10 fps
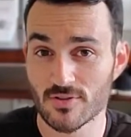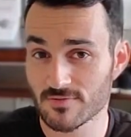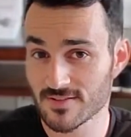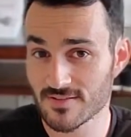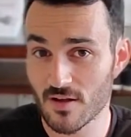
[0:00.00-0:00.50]

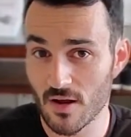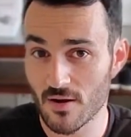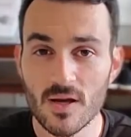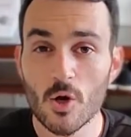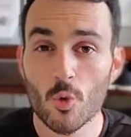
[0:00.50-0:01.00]
of the
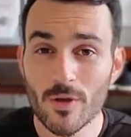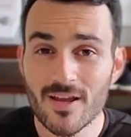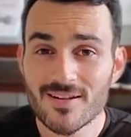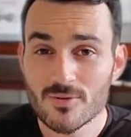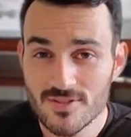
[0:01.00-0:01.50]
stock. We
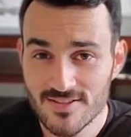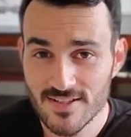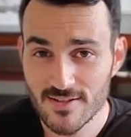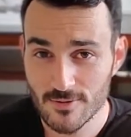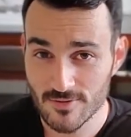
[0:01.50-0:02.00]
can
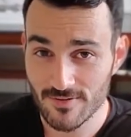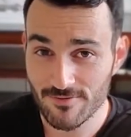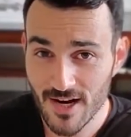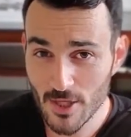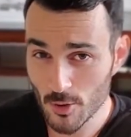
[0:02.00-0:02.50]
consider the
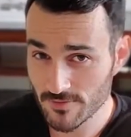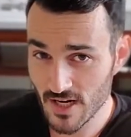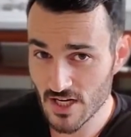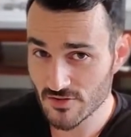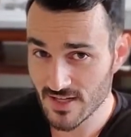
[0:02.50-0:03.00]
value of
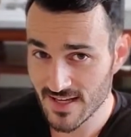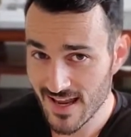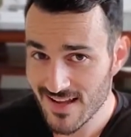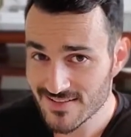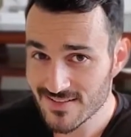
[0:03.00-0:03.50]
the underlying
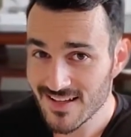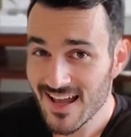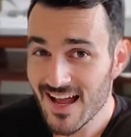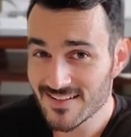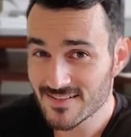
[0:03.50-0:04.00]
asset
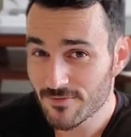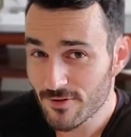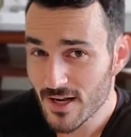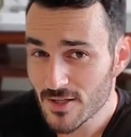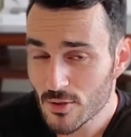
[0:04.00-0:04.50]
as the
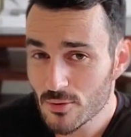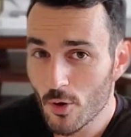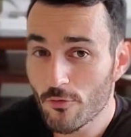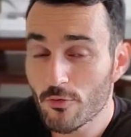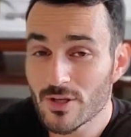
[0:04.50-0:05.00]
value
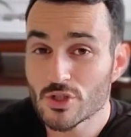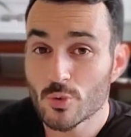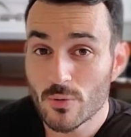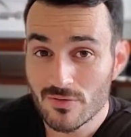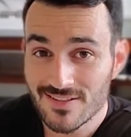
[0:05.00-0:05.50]
of which
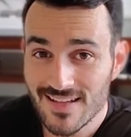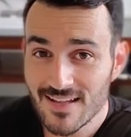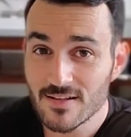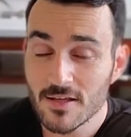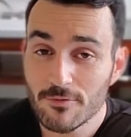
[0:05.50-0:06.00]
we will
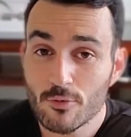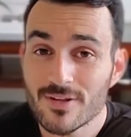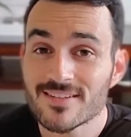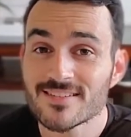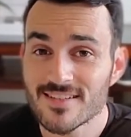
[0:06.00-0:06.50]
get if
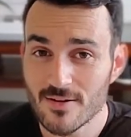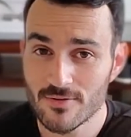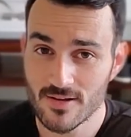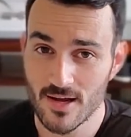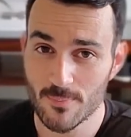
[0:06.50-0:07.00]
we sell
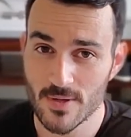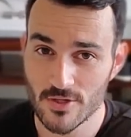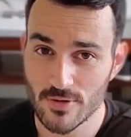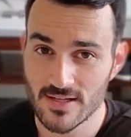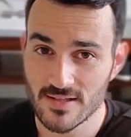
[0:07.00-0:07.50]
the company right